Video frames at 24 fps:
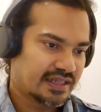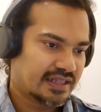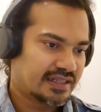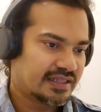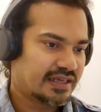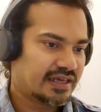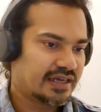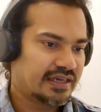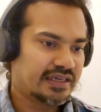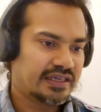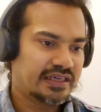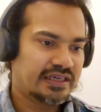
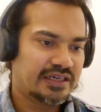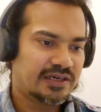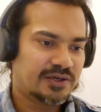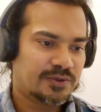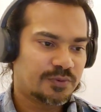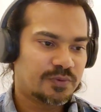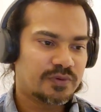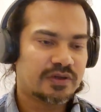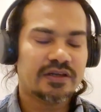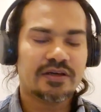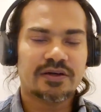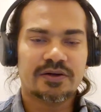they're
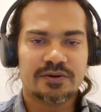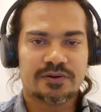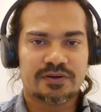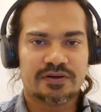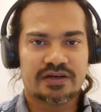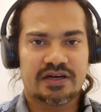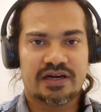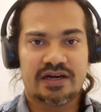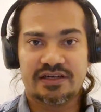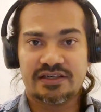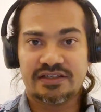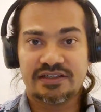equally good
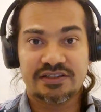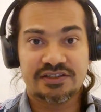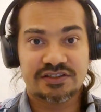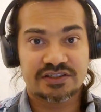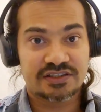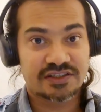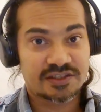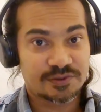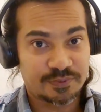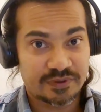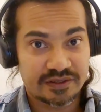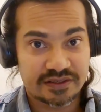at
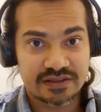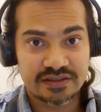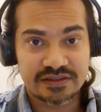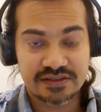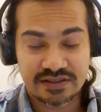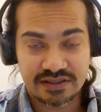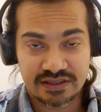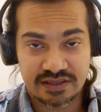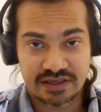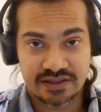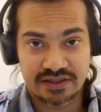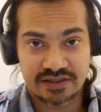teaching speaking
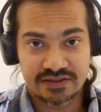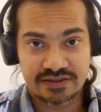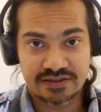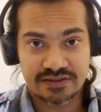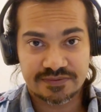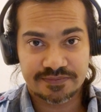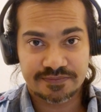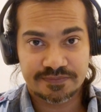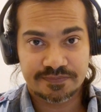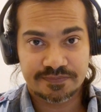skills.